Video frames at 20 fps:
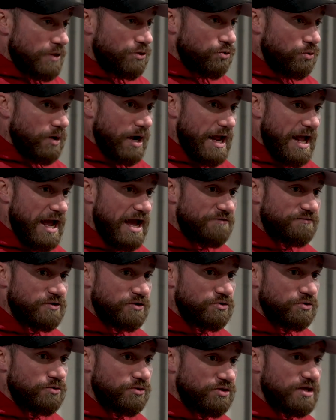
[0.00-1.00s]
Do I have
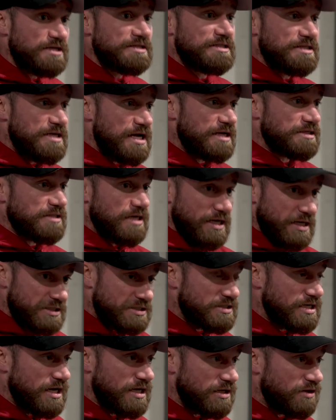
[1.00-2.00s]
to do things? Yes, I gotta suck